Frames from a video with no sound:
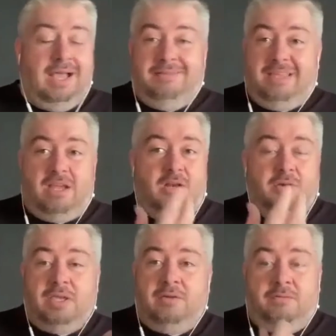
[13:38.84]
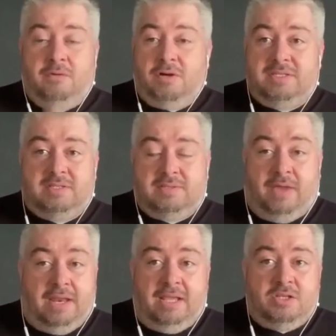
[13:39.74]
they're looking for
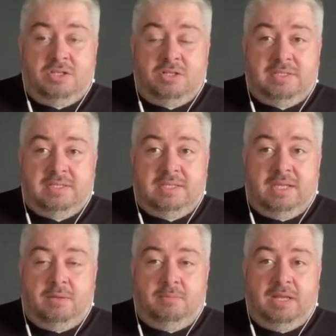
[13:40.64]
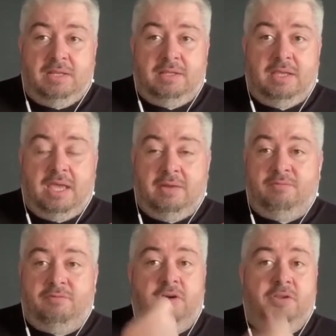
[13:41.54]
financial sustainability and
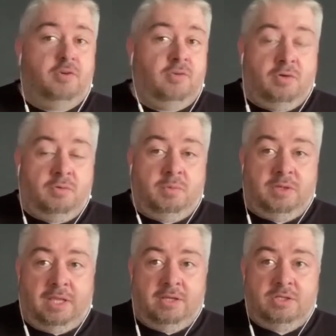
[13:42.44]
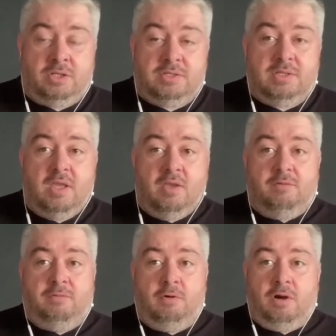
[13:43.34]
further growth potentials.
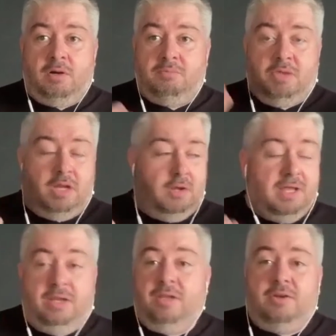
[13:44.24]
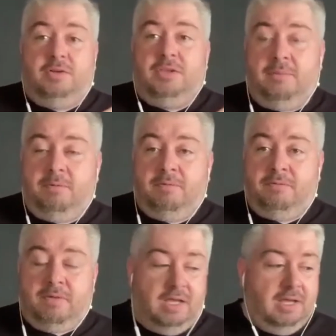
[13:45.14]
For another type
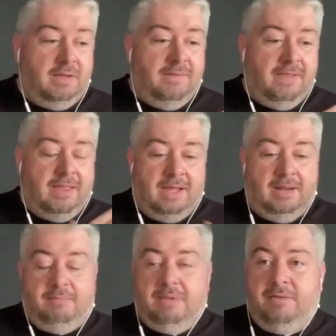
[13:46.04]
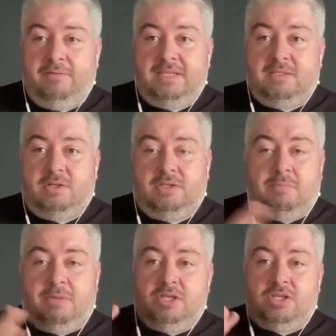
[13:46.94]
of investor, they
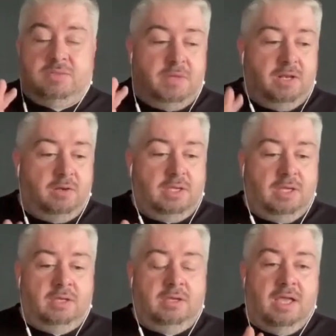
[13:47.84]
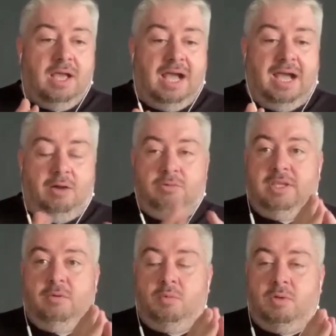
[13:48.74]
might just be looking how
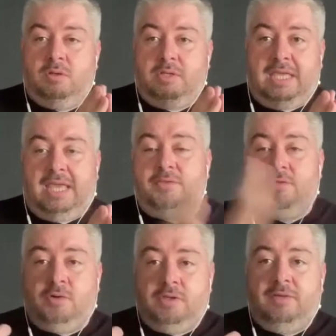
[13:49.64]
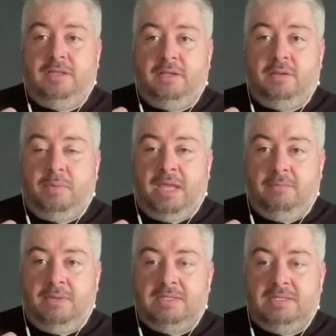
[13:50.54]
they will get through dividend
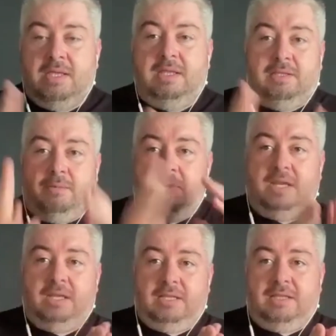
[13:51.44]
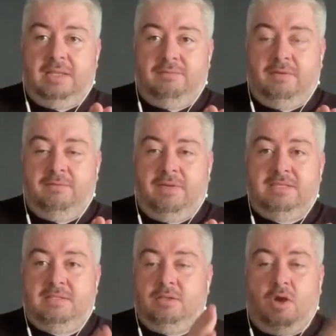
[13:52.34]
payments the money that they've
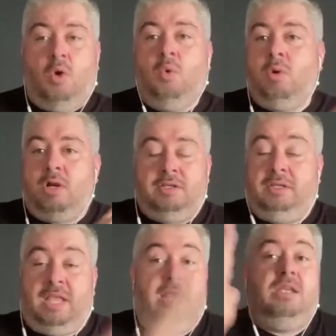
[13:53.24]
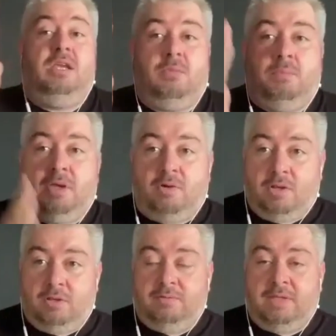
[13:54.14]
invested over a 10-year
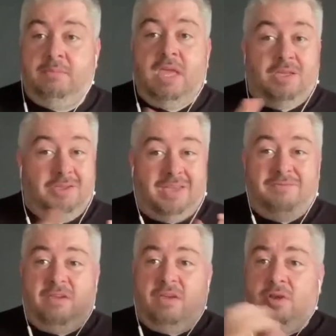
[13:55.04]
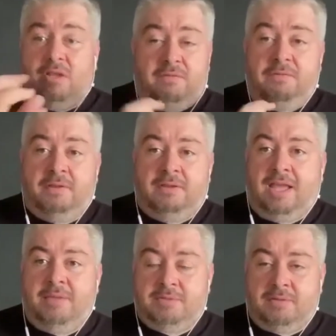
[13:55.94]
period of time. You have very different
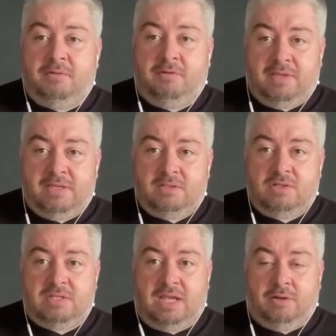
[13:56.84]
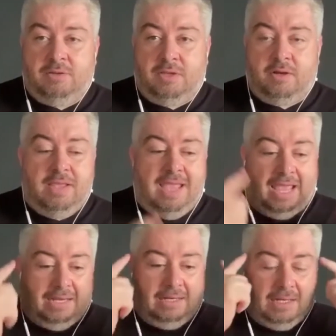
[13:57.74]
types of investors out there,
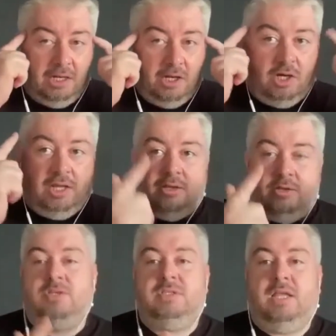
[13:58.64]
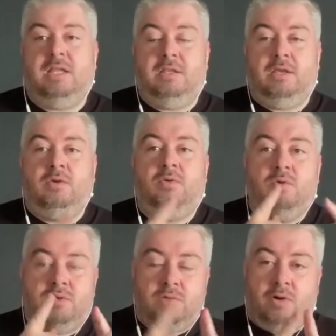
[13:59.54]
and clearly understanding
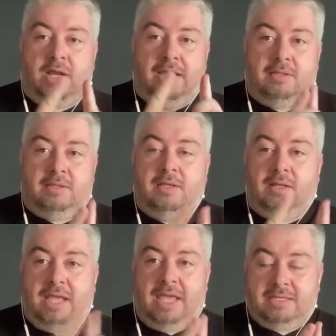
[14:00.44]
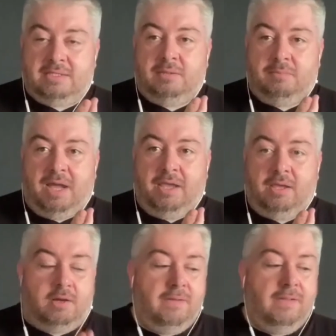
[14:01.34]
who's your ideal exit
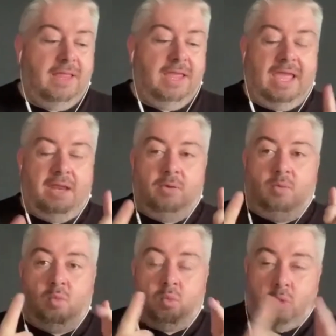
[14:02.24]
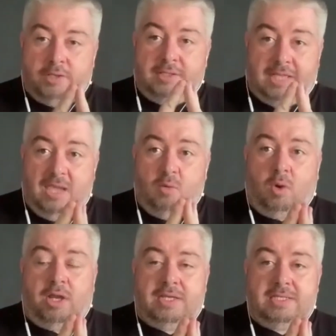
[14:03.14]
buyer and what they
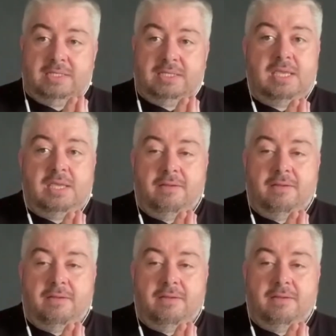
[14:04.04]
want to see